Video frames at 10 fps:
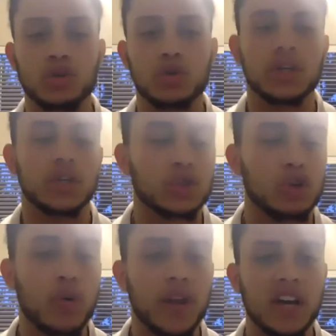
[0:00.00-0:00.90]

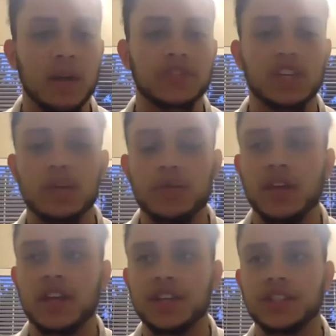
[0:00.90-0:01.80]
control when it comes to
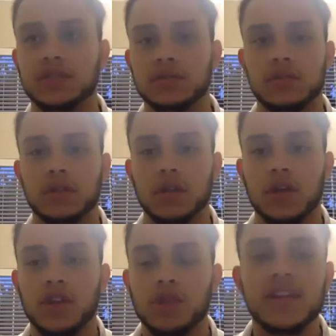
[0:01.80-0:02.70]
communication.
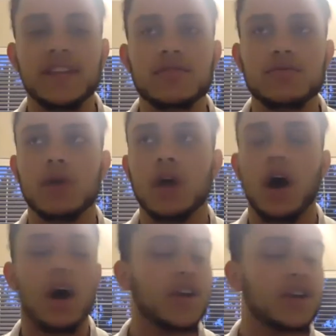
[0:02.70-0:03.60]
You need to
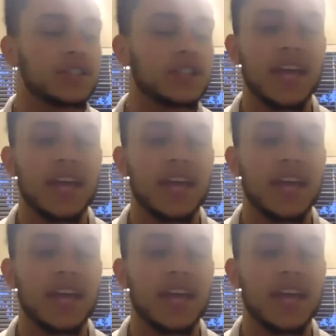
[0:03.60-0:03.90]
understand